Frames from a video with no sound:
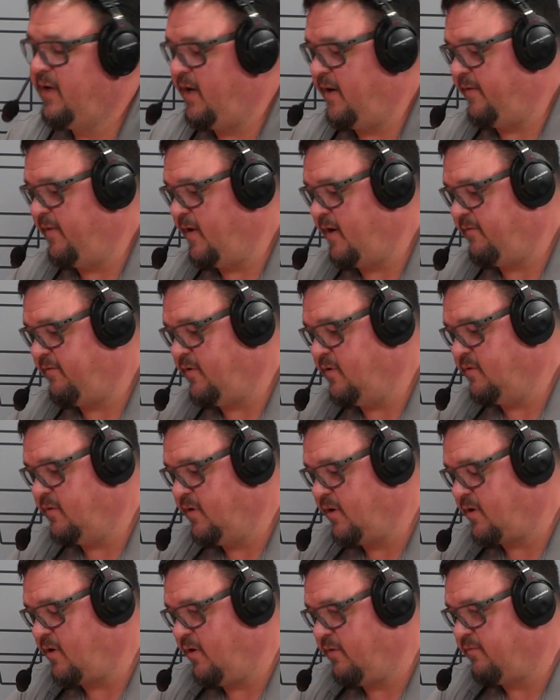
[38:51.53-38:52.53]
And then if you
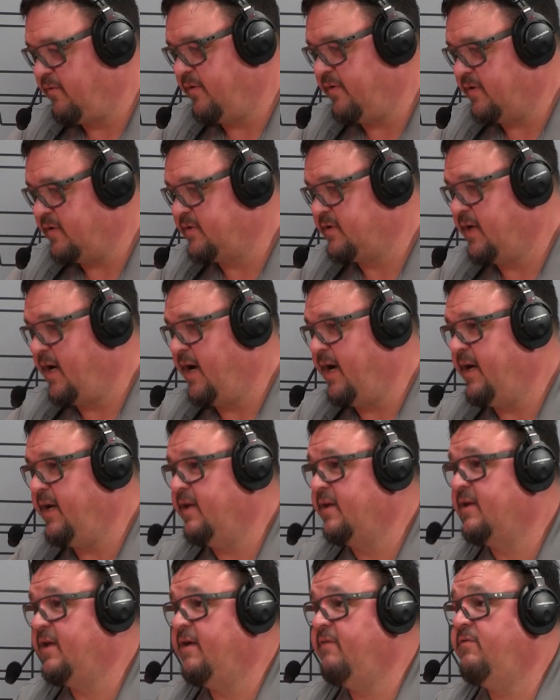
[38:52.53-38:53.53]
look over in the side,
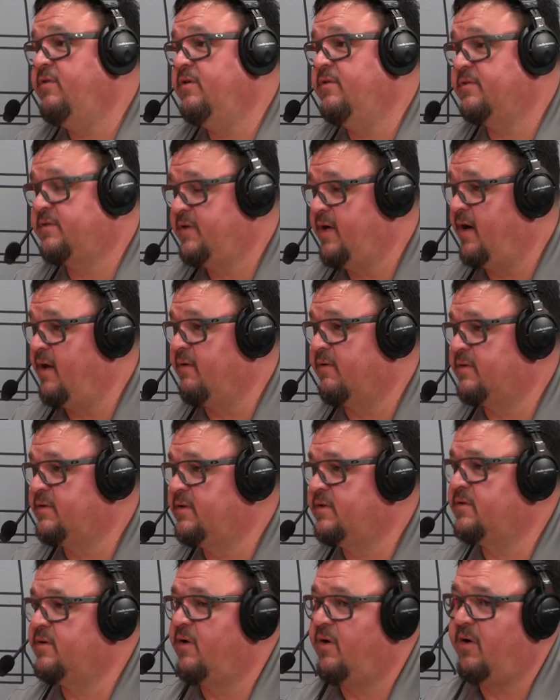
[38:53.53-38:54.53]
it'll give you your
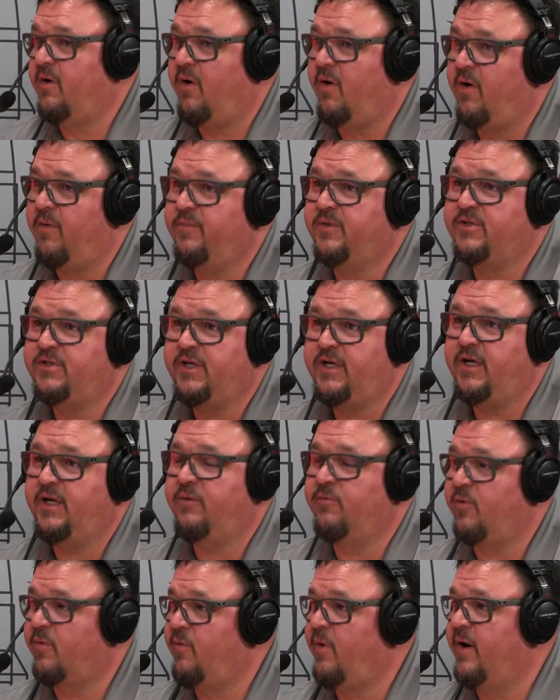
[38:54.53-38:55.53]
tolerances. All, all
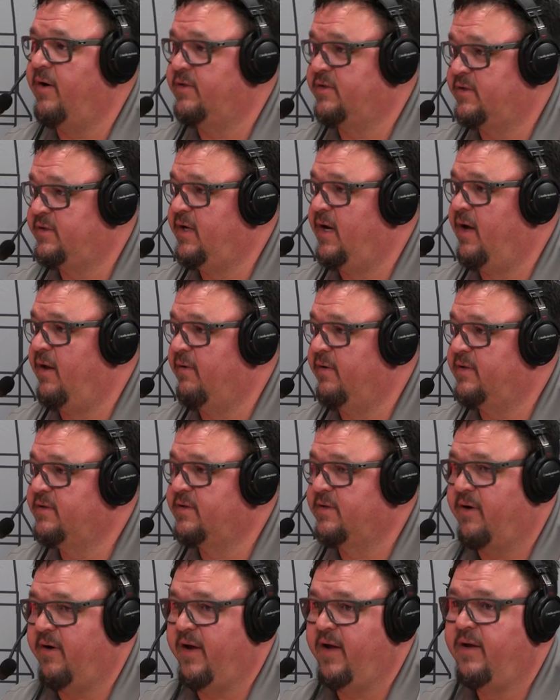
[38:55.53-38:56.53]
machining requires a
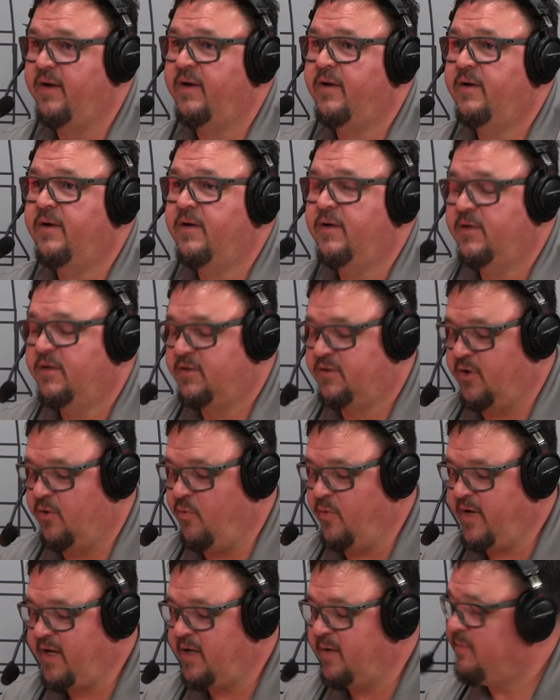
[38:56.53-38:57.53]
tolerance, okay? Mm-hmm. So
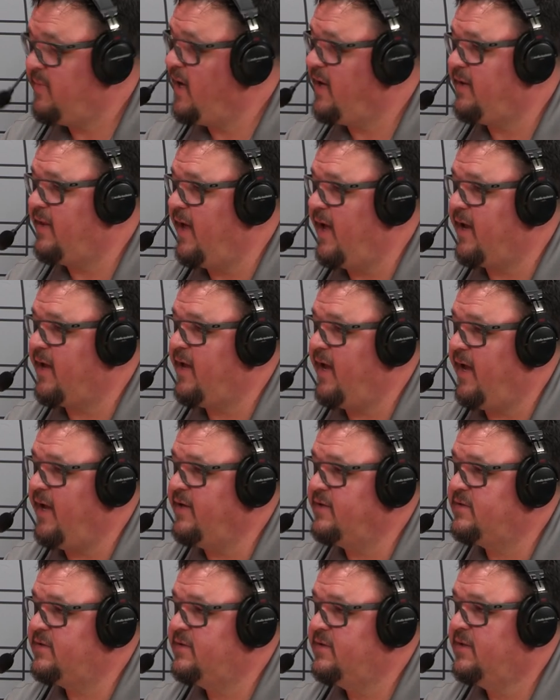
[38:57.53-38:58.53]
we can make that
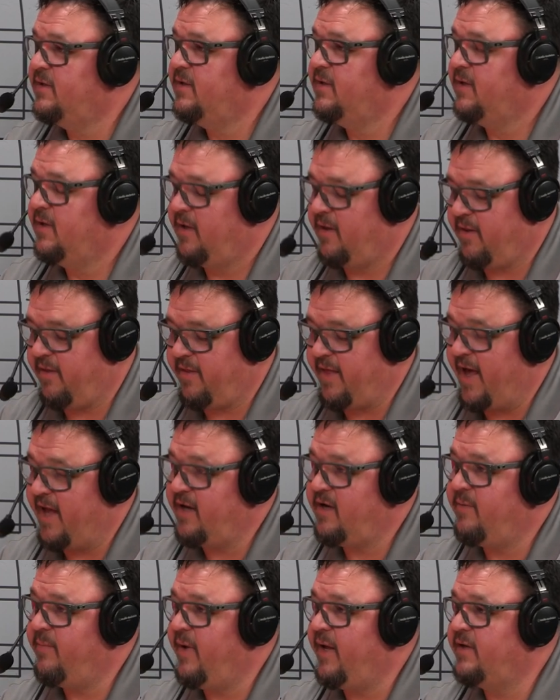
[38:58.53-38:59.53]
case,
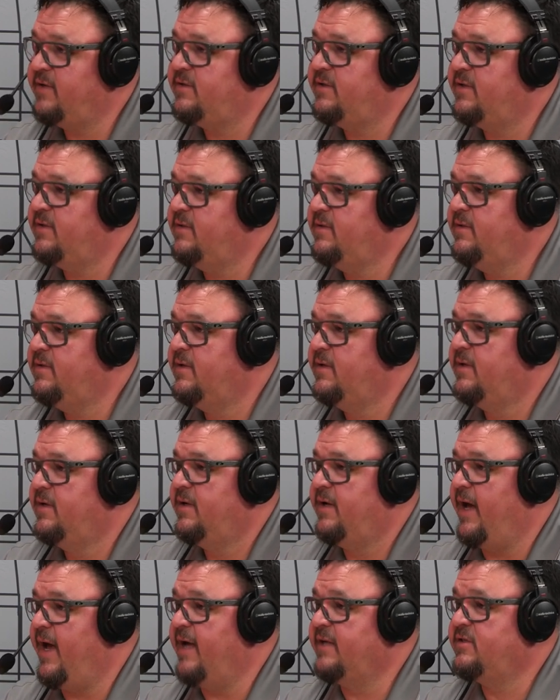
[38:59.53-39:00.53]
that dimension,
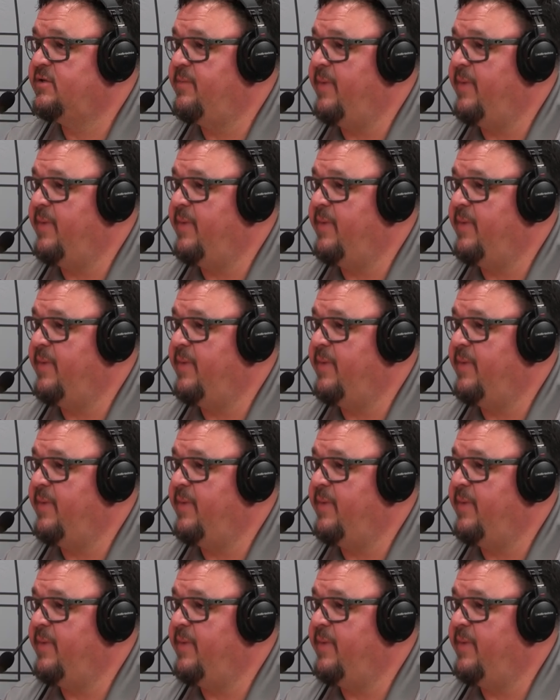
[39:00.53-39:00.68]
as